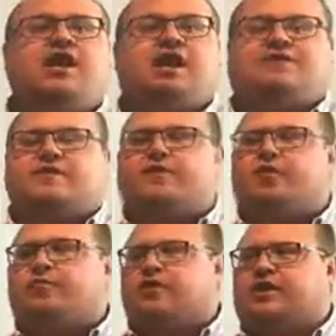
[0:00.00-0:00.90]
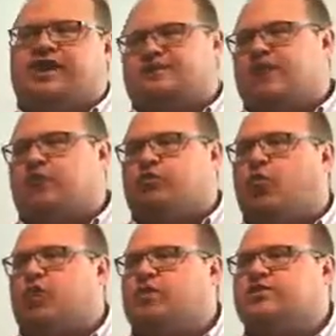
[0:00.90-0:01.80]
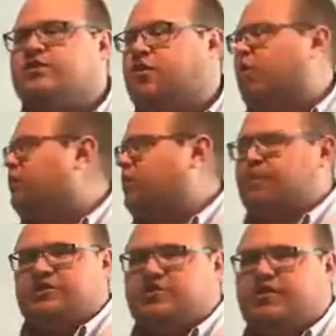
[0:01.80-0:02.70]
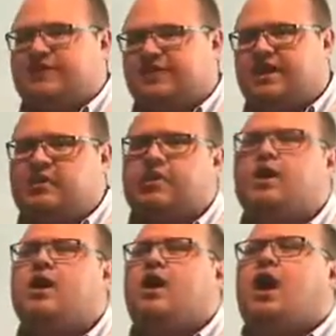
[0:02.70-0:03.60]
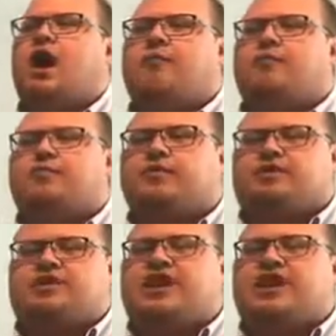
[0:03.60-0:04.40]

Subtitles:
If that phone number can't start with 1 or 0, we can make sure that's accurate. There's